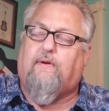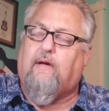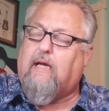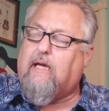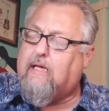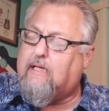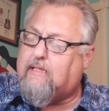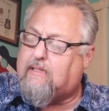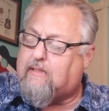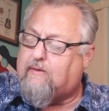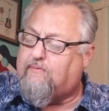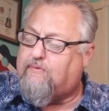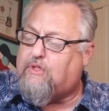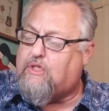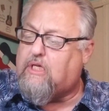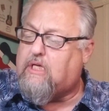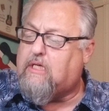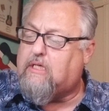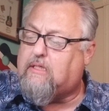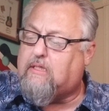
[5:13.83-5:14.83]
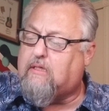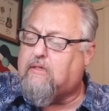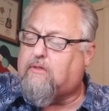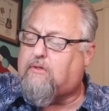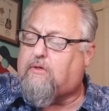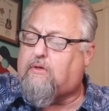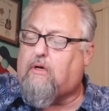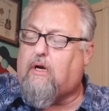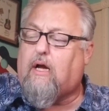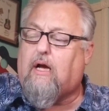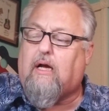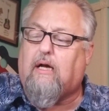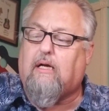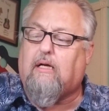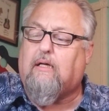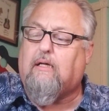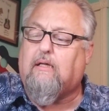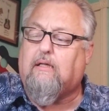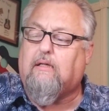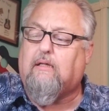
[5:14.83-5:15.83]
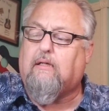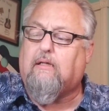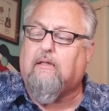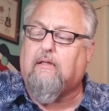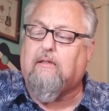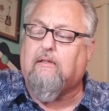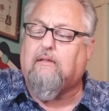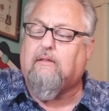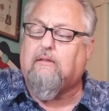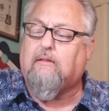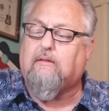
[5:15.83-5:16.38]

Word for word: face of Jesus Christ.